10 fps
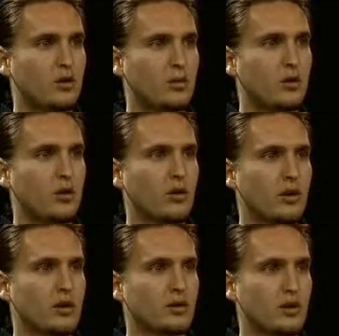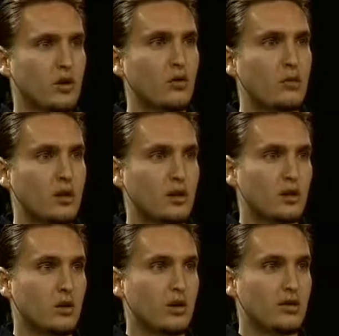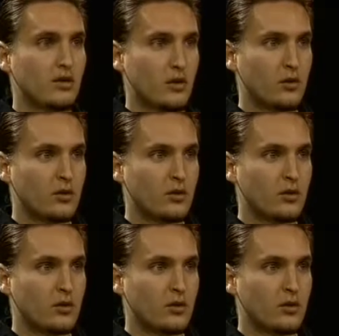to import things that don't meet the U.S.'s